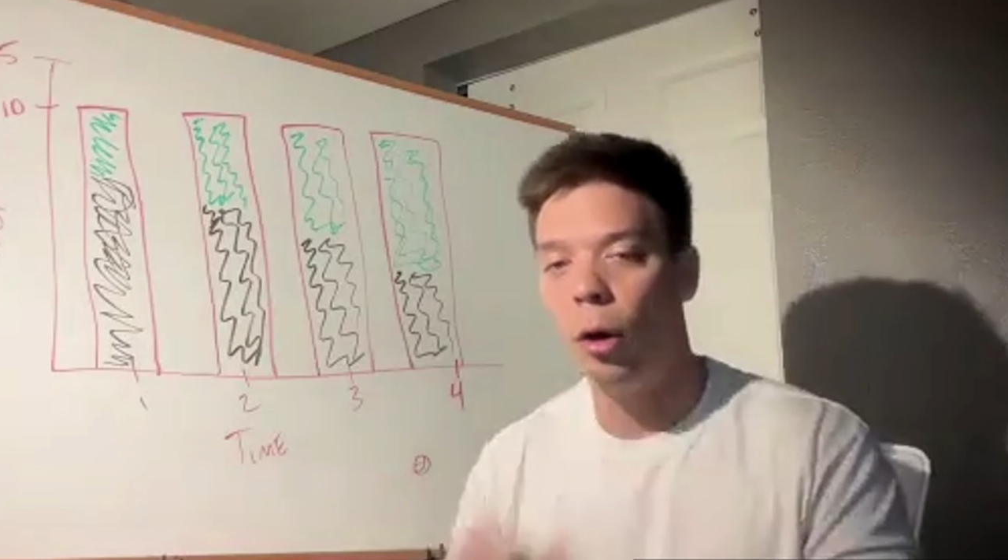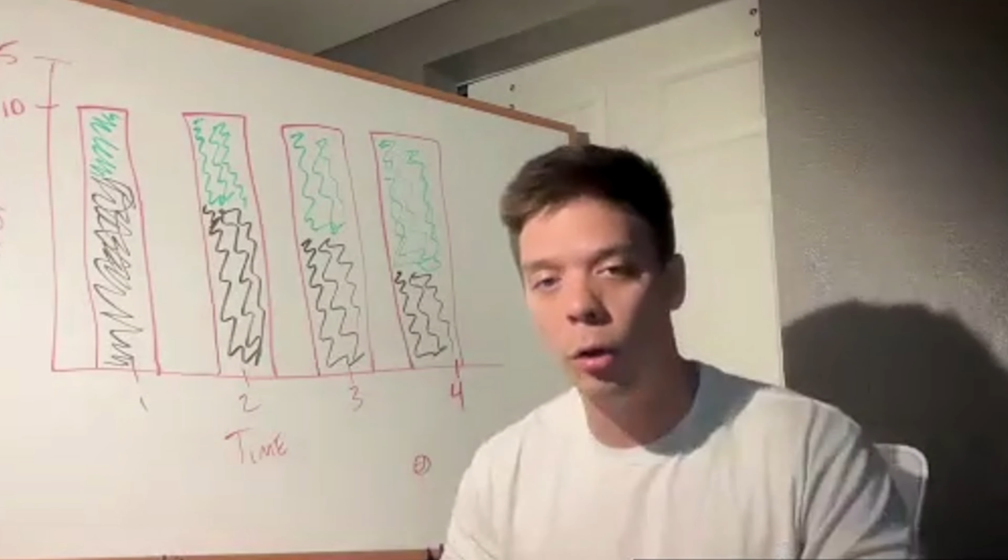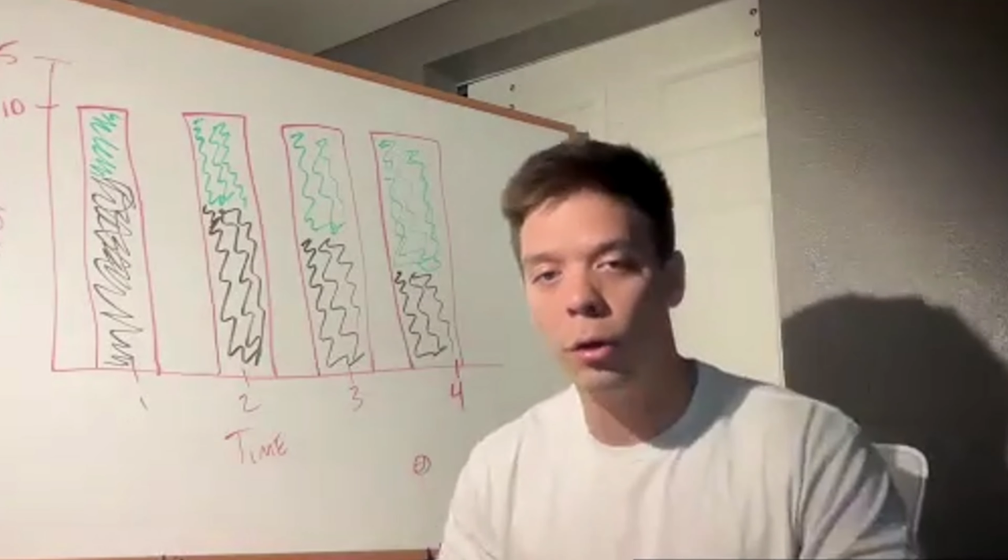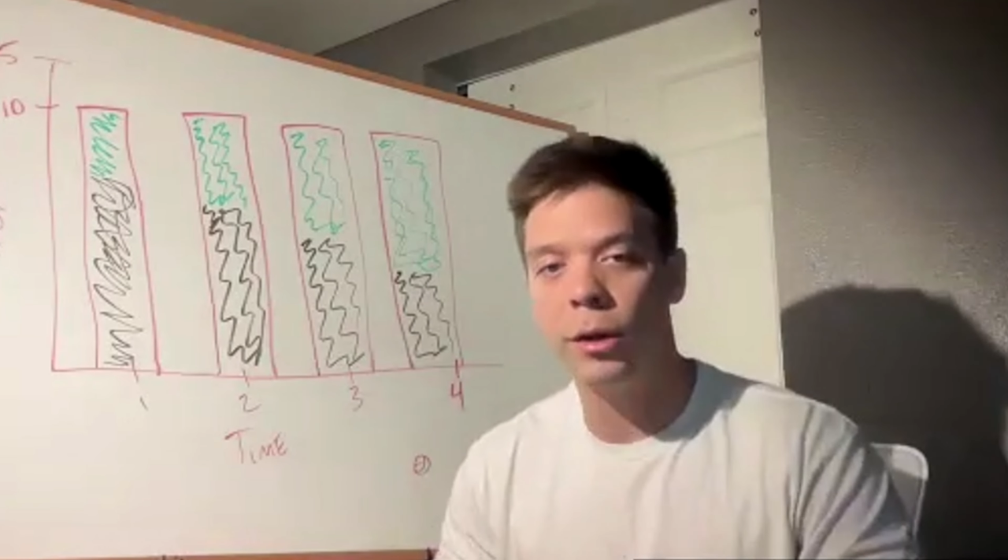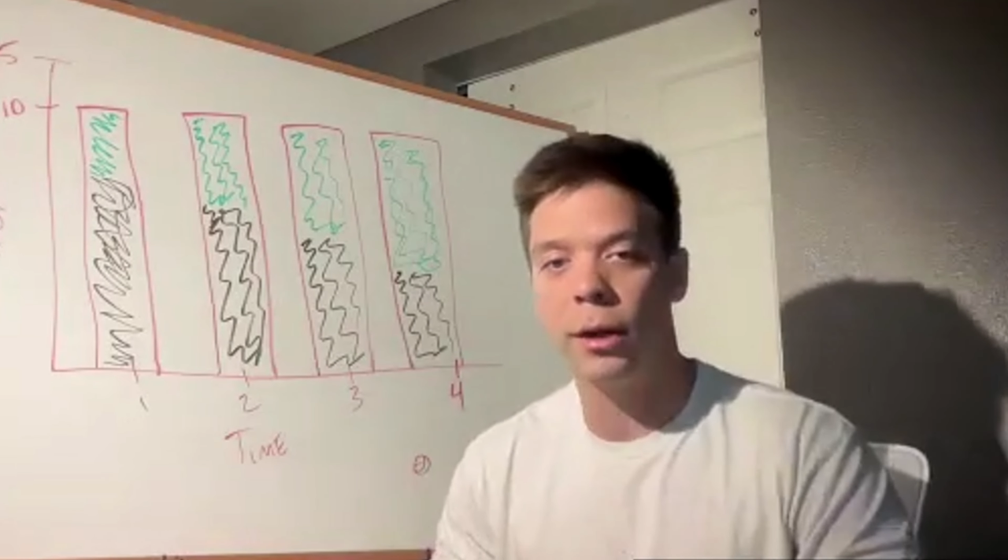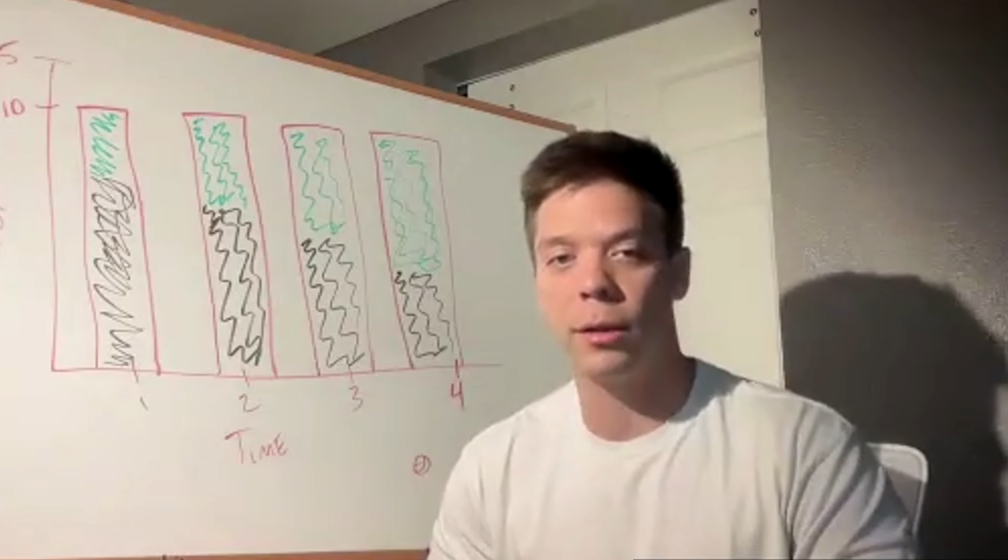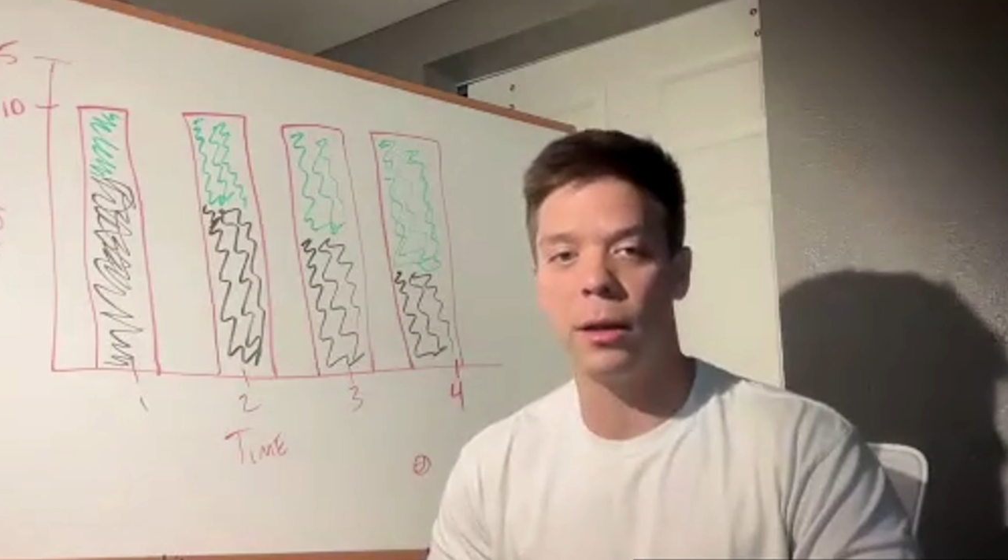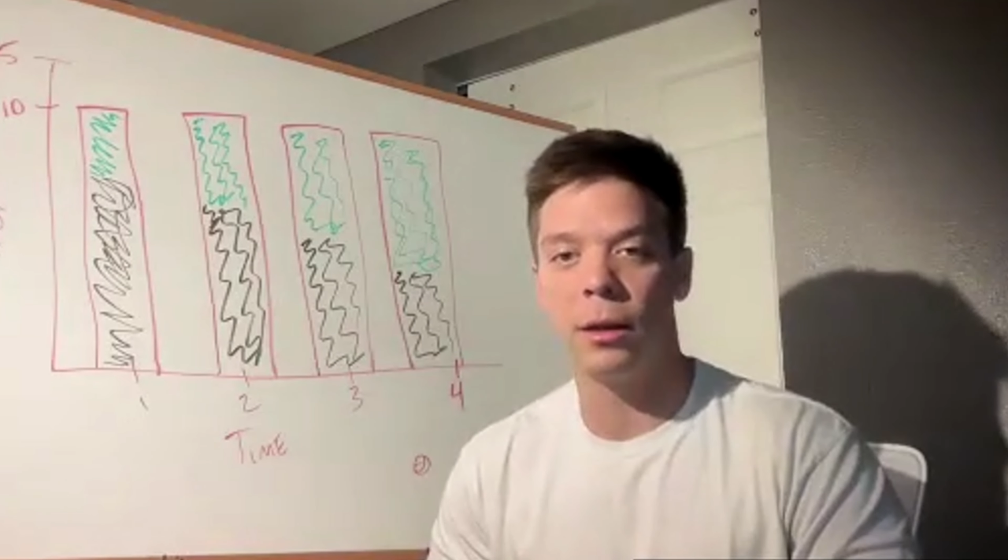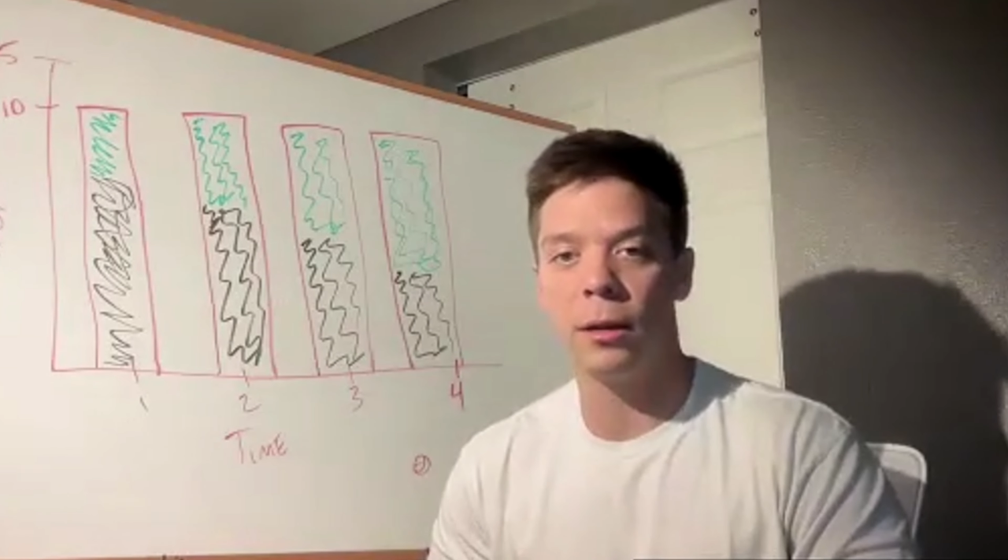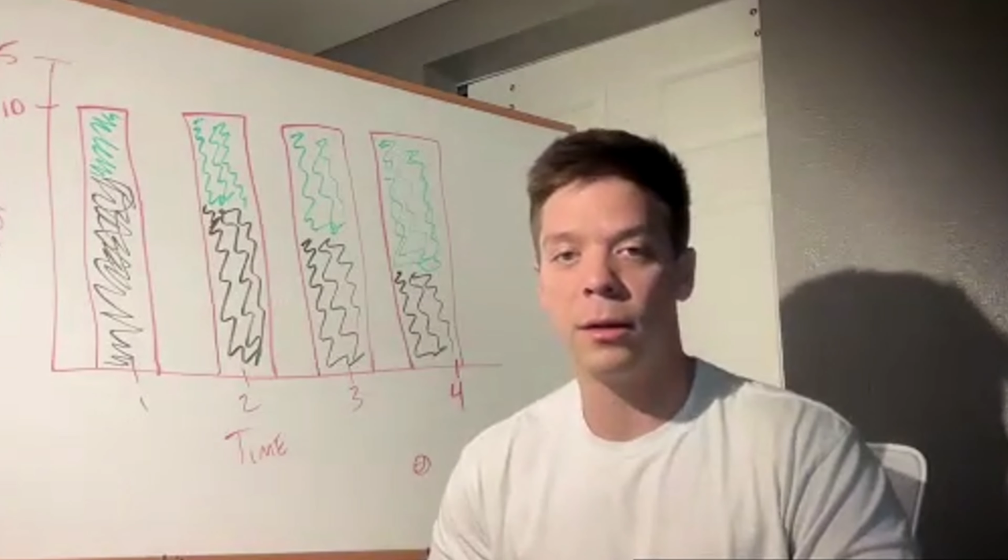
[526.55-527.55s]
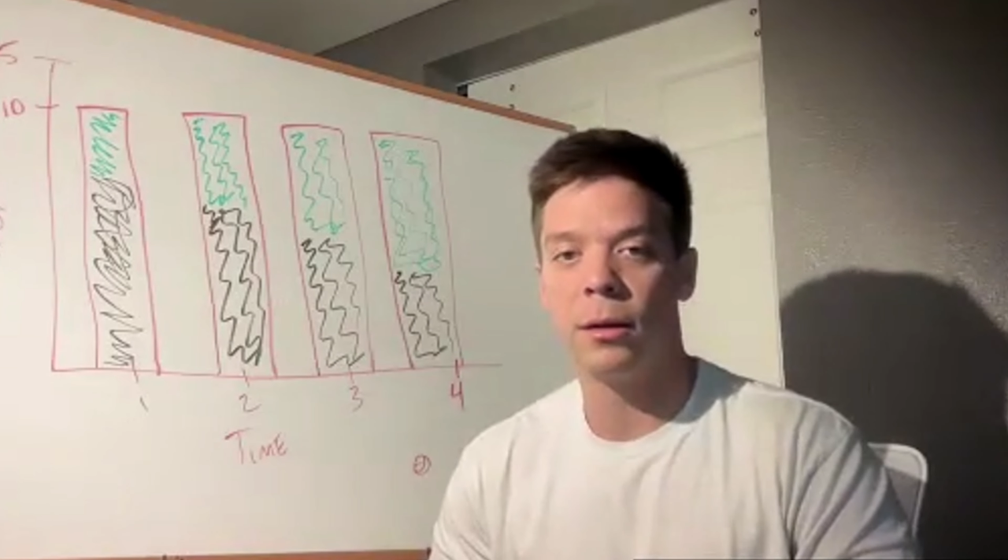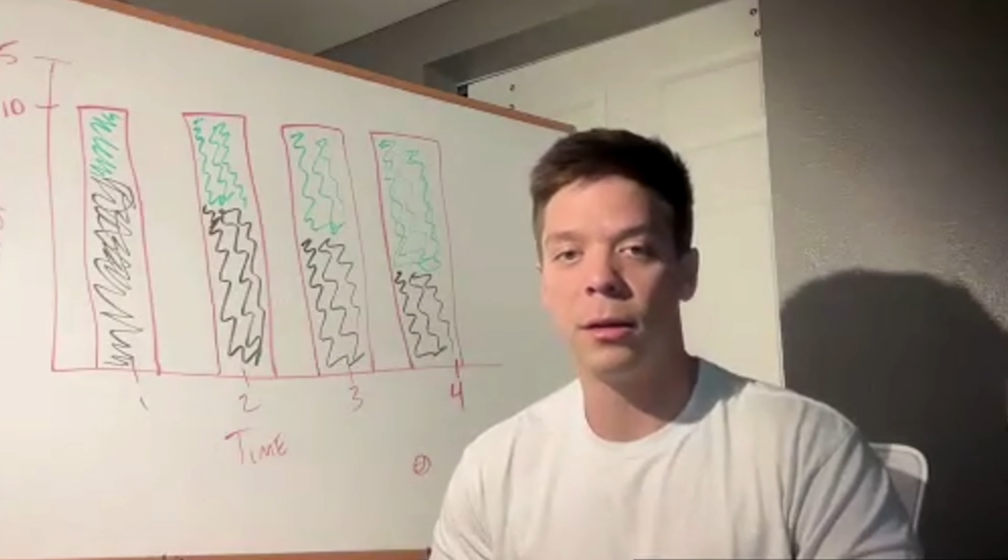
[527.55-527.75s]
All or nothing.